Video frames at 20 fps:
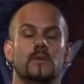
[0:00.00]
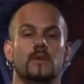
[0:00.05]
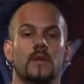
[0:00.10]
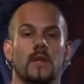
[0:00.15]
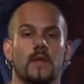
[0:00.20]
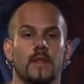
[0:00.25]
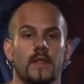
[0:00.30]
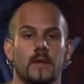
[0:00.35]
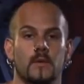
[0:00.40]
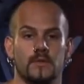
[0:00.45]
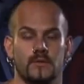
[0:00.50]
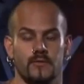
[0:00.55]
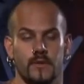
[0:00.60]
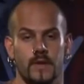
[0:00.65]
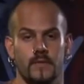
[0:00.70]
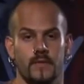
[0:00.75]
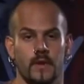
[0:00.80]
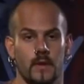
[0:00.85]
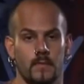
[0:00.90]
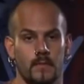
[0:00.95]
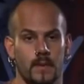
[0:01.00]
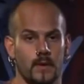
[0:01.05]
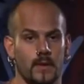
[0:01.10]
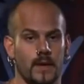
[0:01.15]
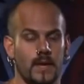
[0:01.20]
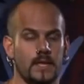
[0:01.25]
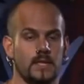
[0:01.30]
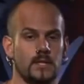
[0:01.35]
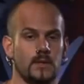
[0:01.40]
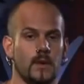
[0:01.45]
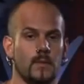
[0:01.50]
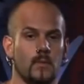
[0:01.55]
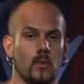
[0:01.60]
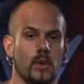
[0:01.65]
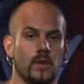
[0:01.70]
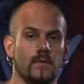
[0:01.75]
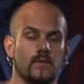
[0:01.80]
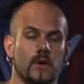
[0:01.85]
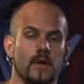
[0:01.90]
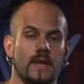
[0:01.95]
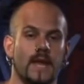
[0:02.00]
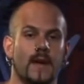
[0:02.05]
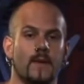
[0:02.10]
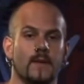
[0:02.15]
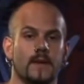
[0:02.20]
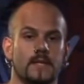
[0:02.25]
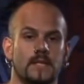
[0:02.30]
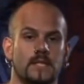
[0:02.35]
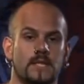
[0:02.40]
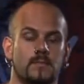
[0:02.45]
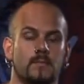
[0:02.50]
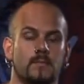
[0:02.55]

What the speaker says: you know there was reverb built into it. What you've got now is